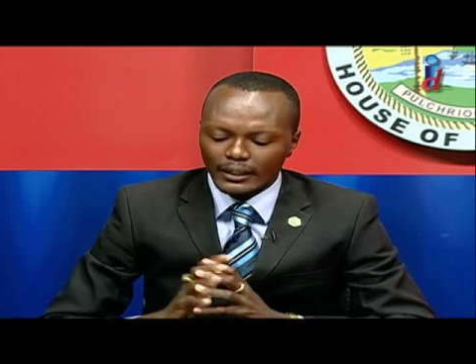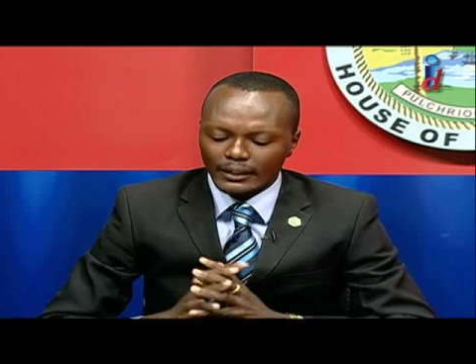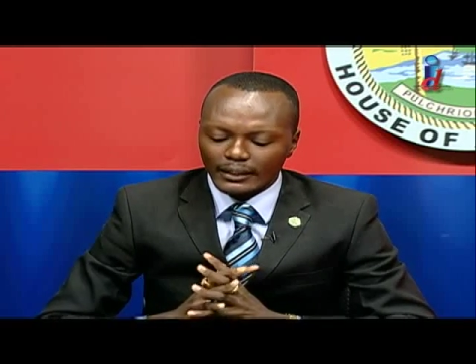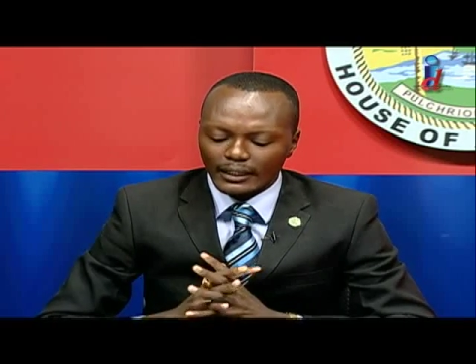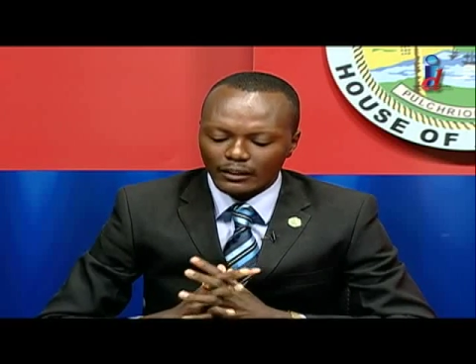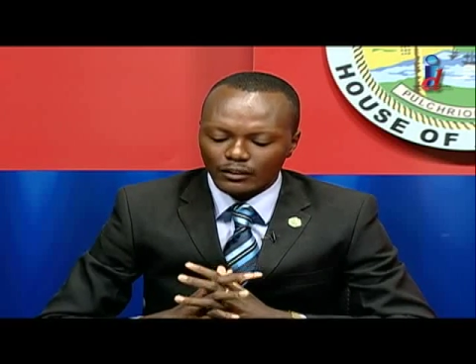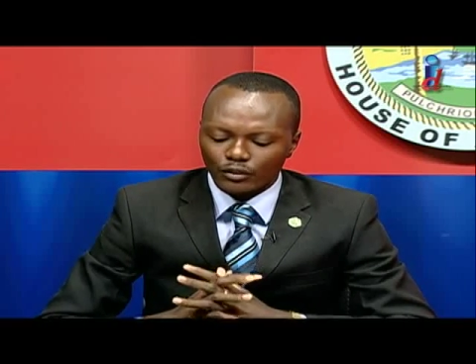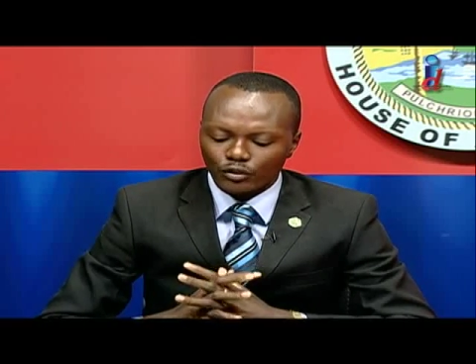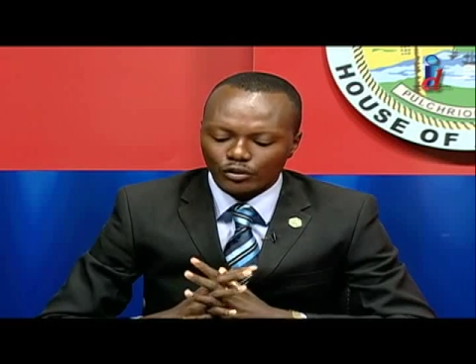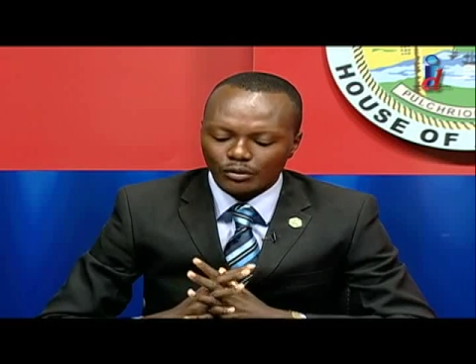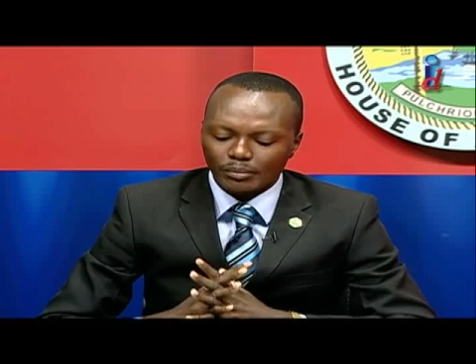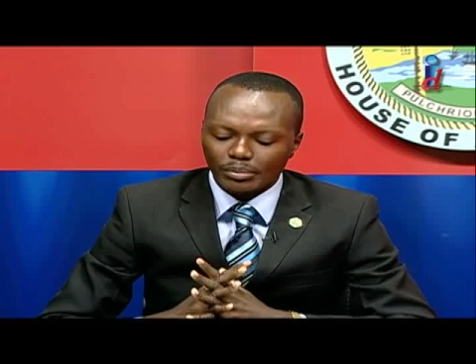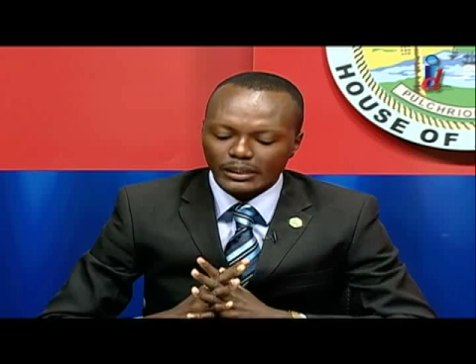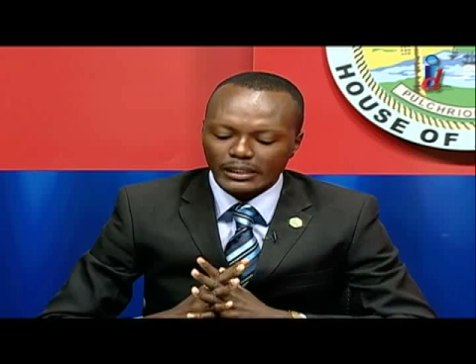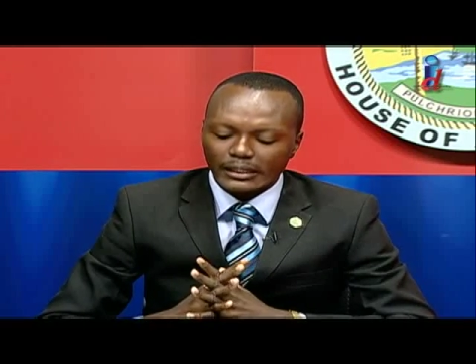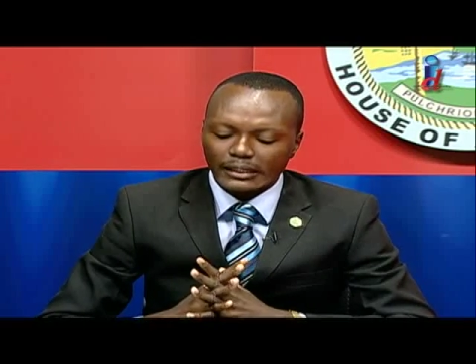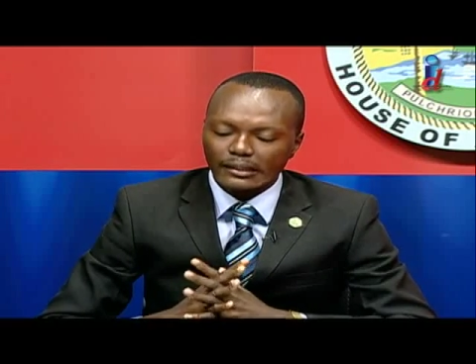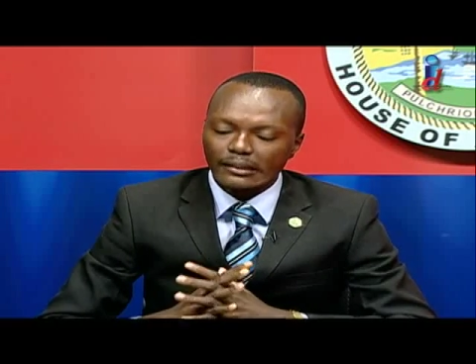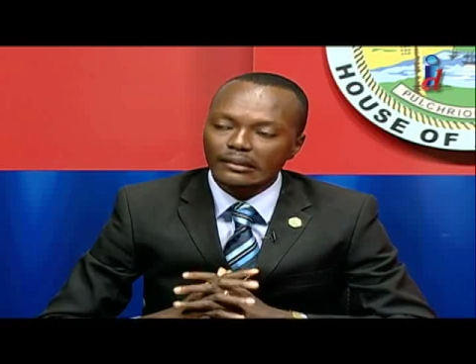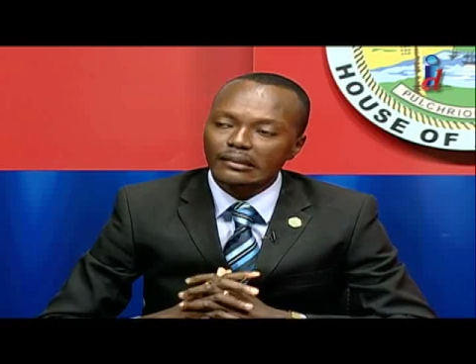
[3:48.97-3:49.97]
that took
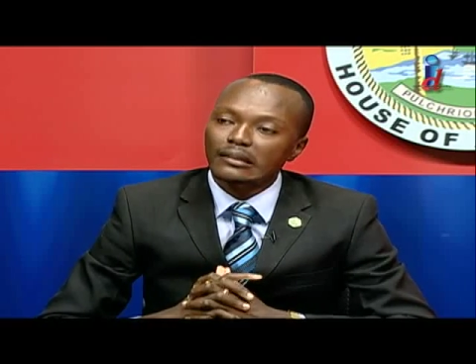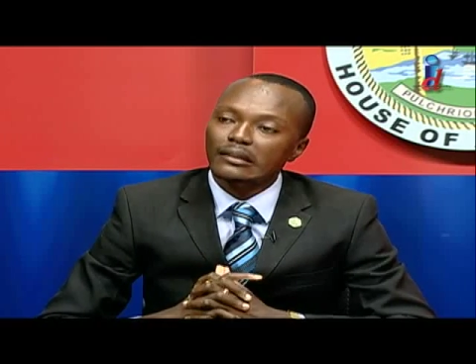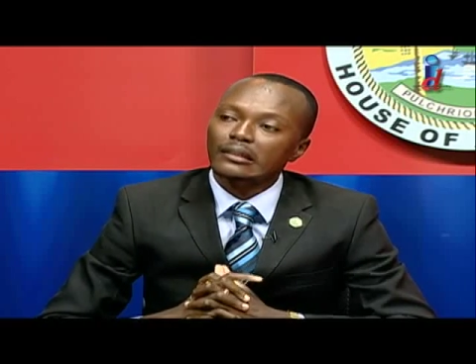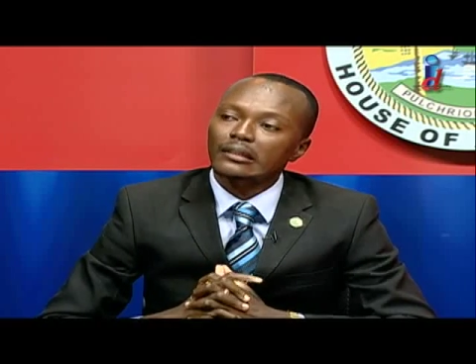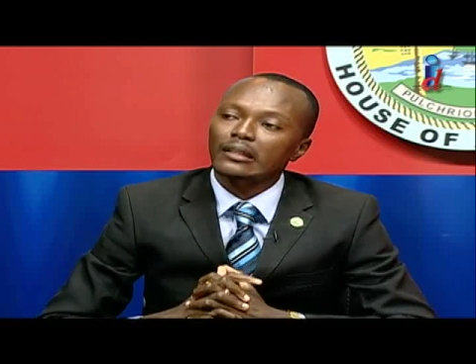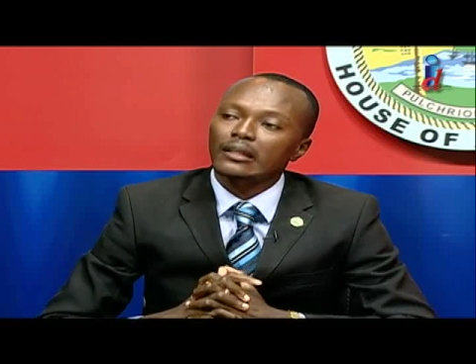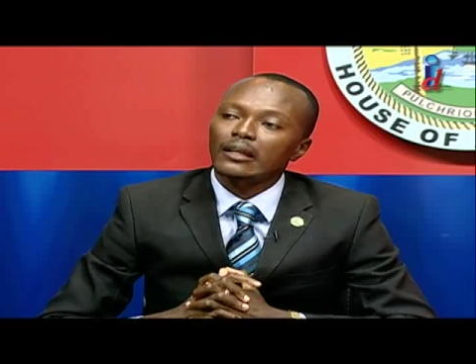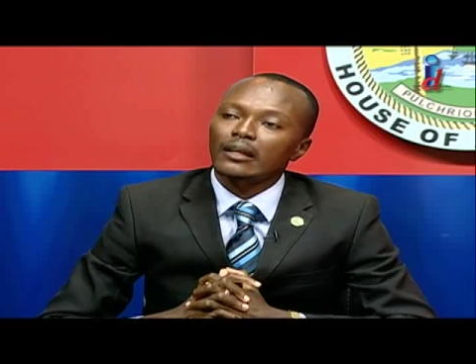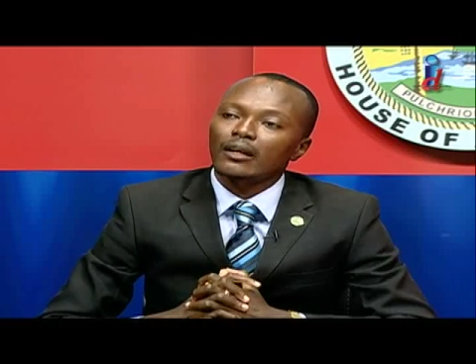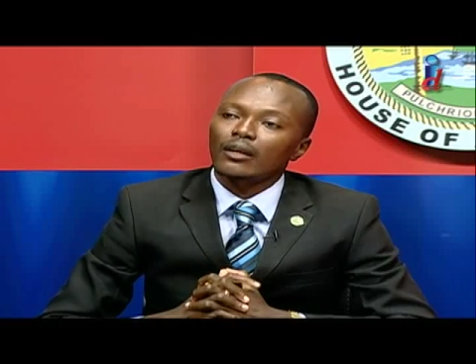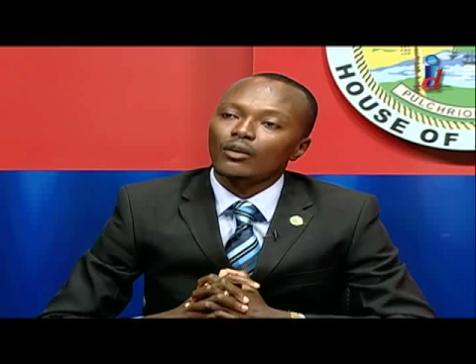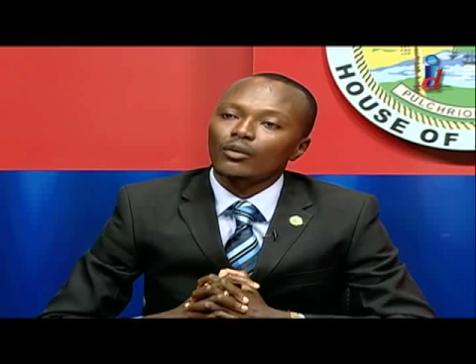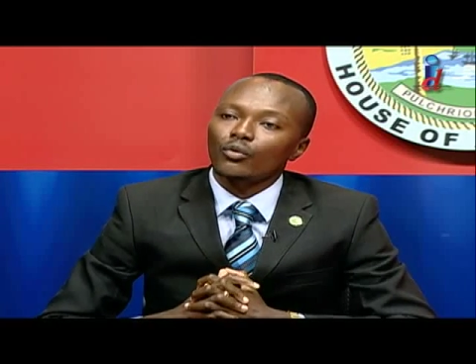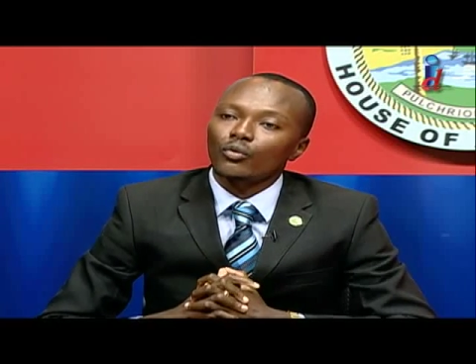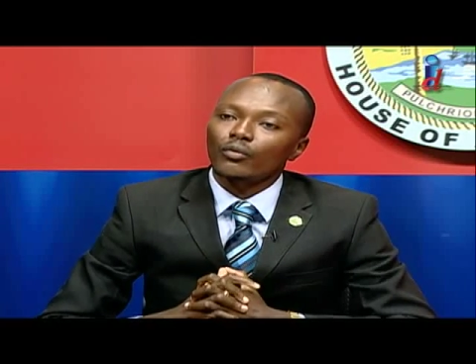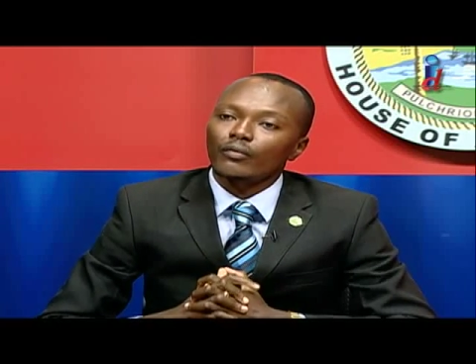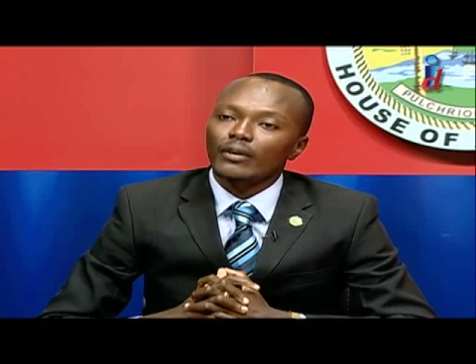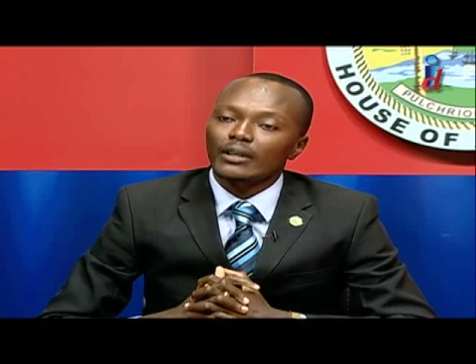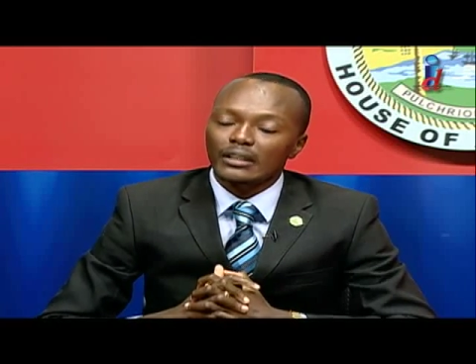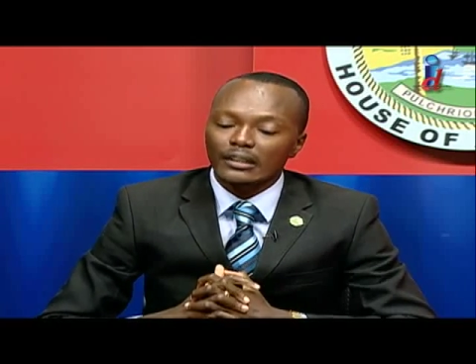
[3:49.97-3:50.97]
place
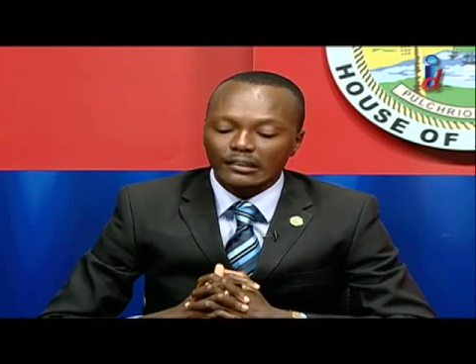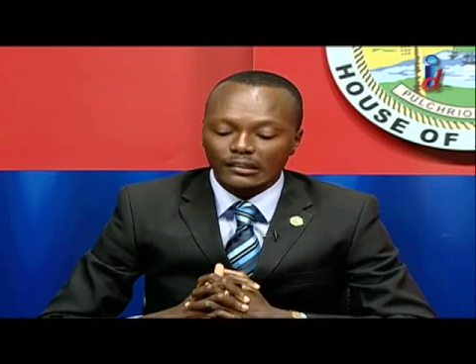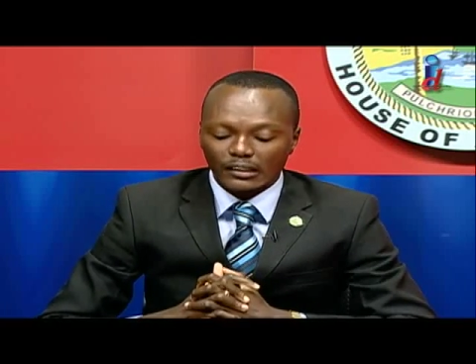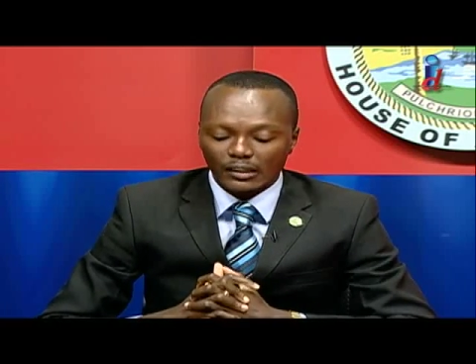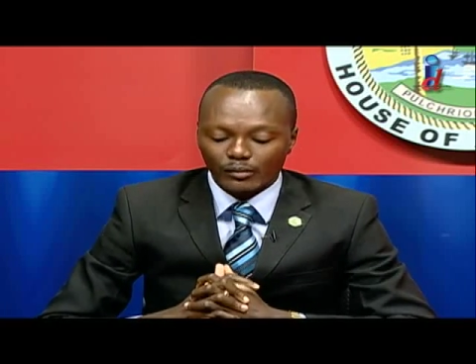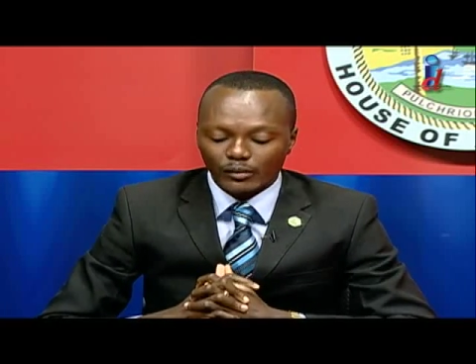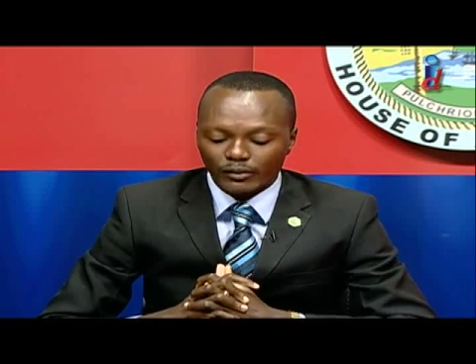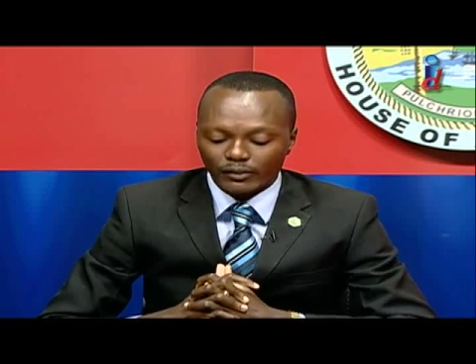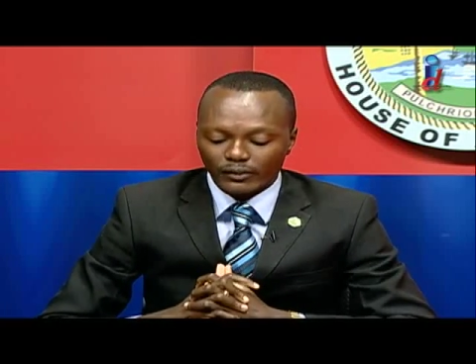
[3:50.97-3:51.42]
over the summer